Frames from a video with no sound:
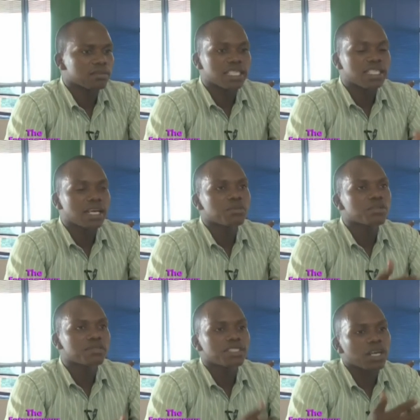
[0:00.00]
In terms
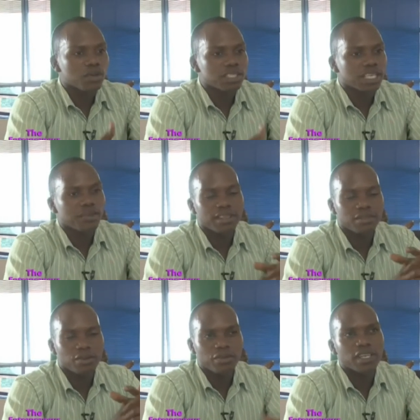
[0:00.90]
of SACCOs that we have
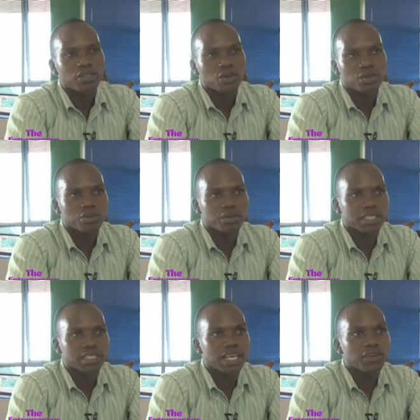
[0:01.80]
so far talked
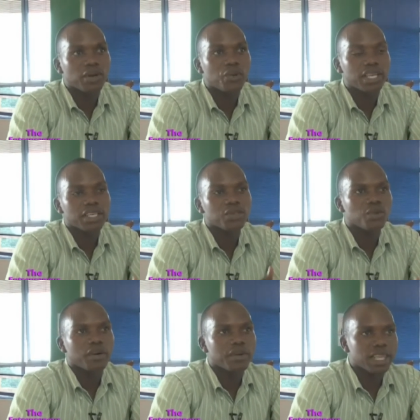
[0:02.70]
with and who are willing to
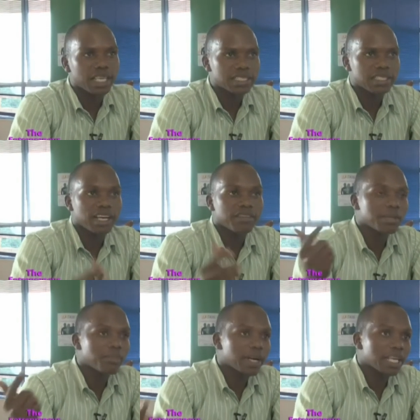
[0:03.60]
work with us, we have the
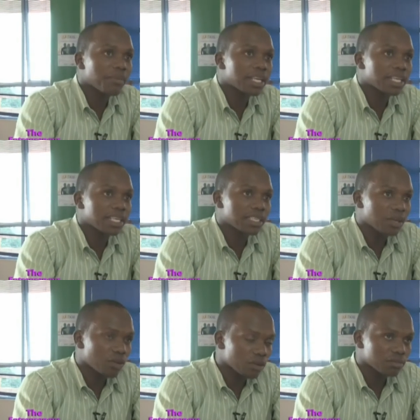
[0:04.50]
Parliamentary
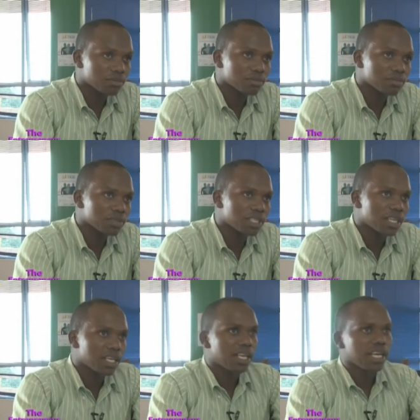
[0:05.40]
SACCO,
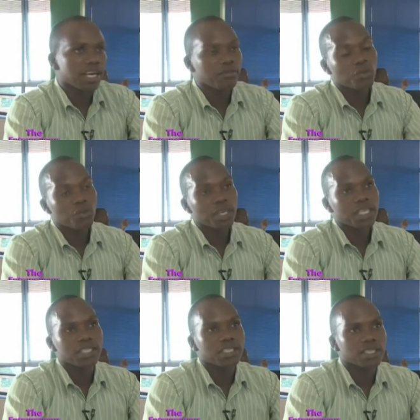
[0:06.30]
we have
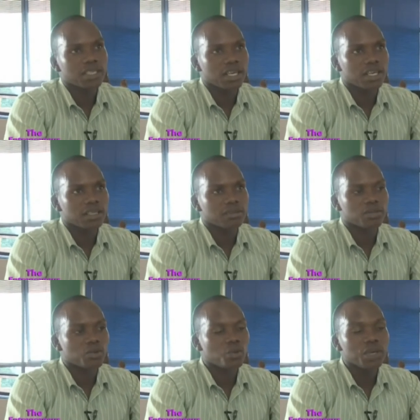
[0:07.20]

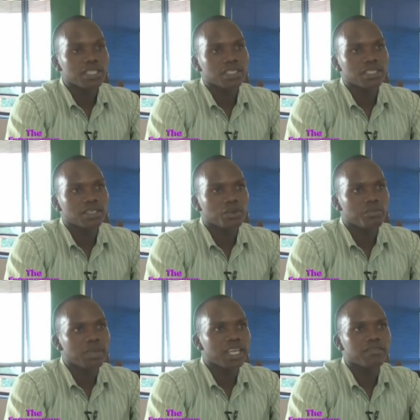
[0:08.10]
WICS,
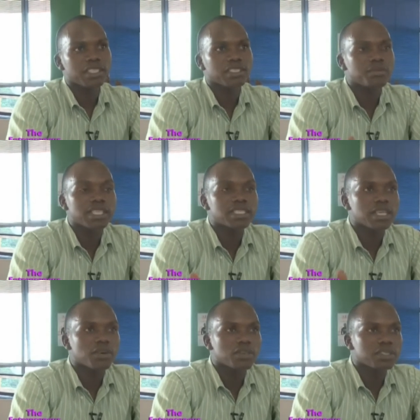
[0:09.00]
Women Investment SACCO.